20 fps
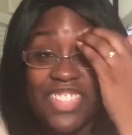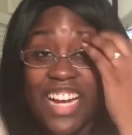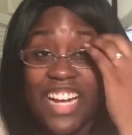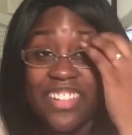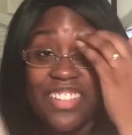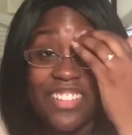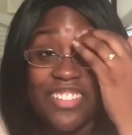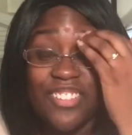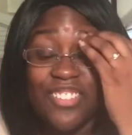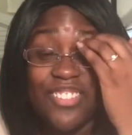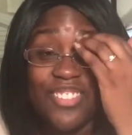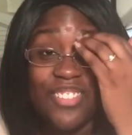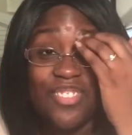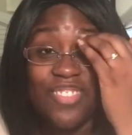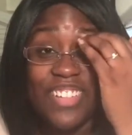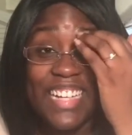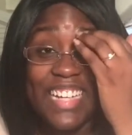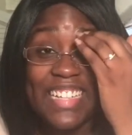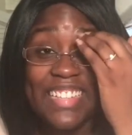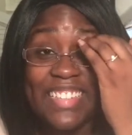trying to lose
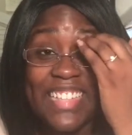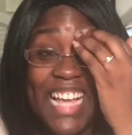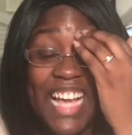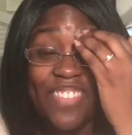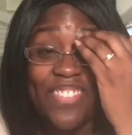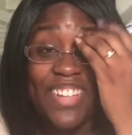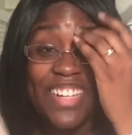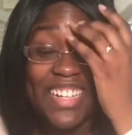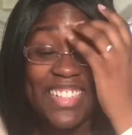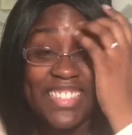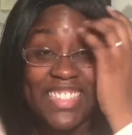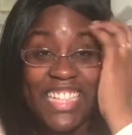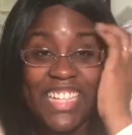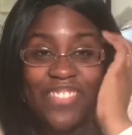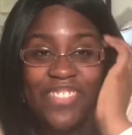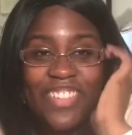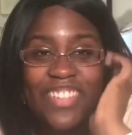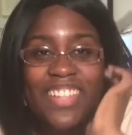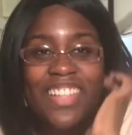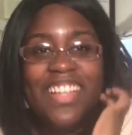weight now, because
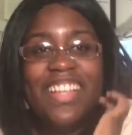him